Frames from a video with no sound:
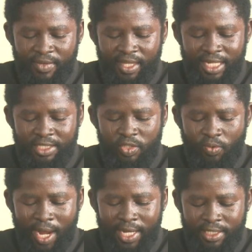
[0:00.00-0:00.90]
That is
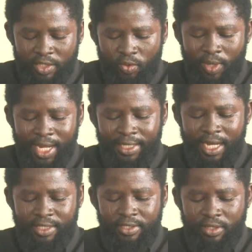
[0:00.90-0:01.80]
why they do like
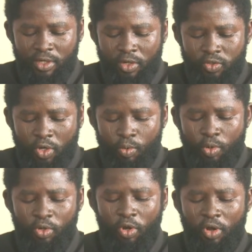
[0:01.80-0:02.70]
that. So
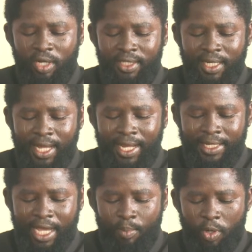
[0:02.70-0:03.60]
we know we can't take her like
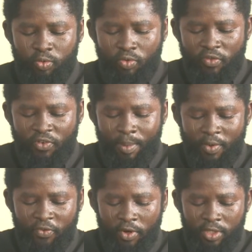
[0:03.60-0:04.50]
that, but we can
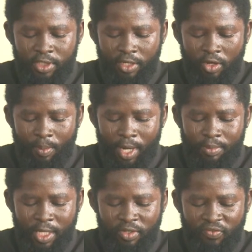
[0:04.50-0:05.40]
follow the
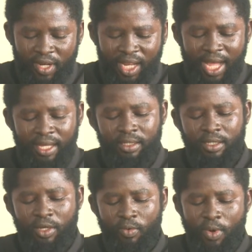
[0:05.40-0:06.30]
commandment of Allah,
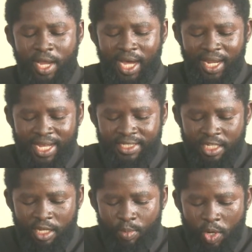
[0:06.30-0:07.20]
where Allah
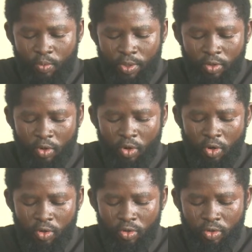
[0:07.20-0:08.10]
say, make we
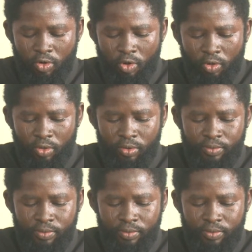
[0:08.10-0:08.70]
no look.